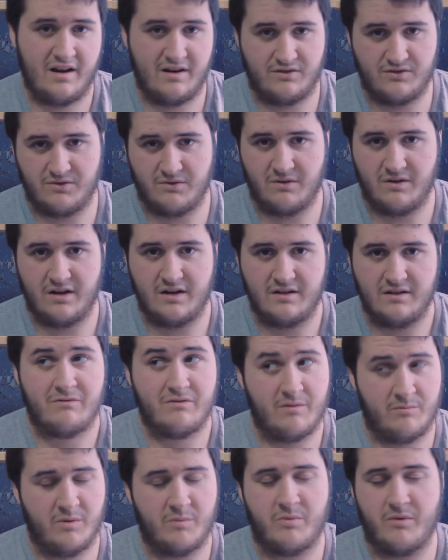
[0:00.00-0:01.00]
Android
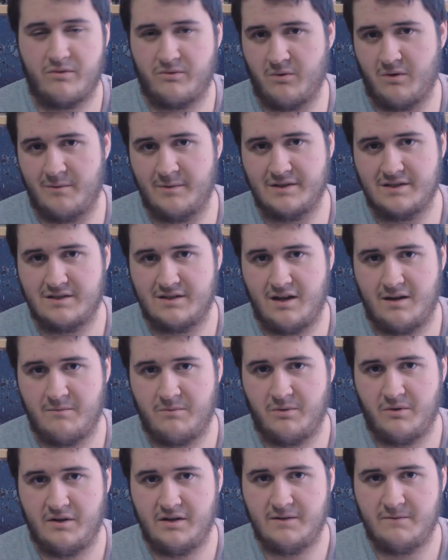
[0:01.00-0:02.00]
from a performance
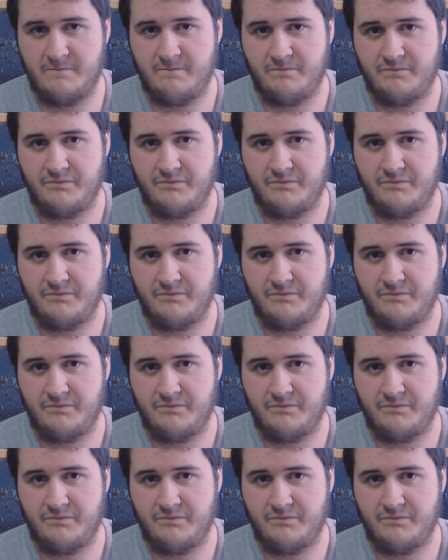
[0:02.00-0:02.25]
standpoint.